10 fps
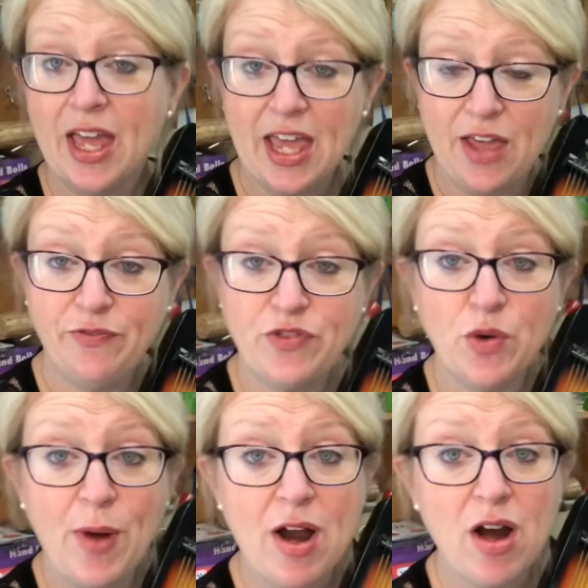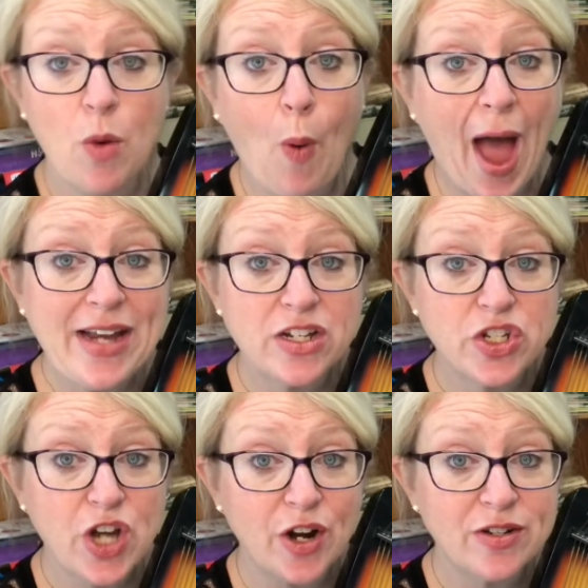If you're wearing a white
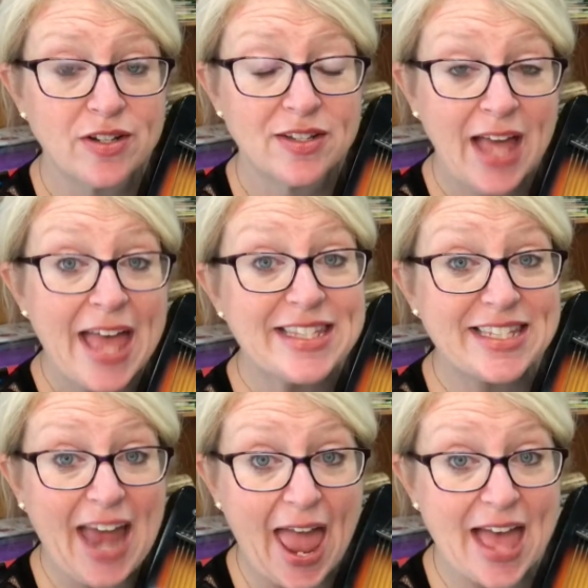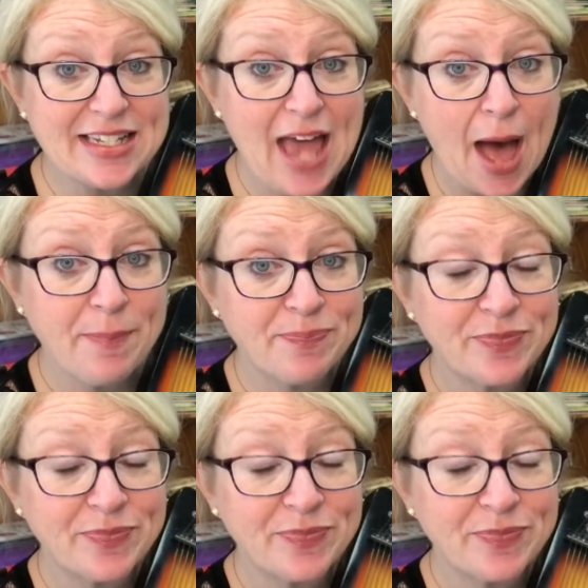shirt, stand up.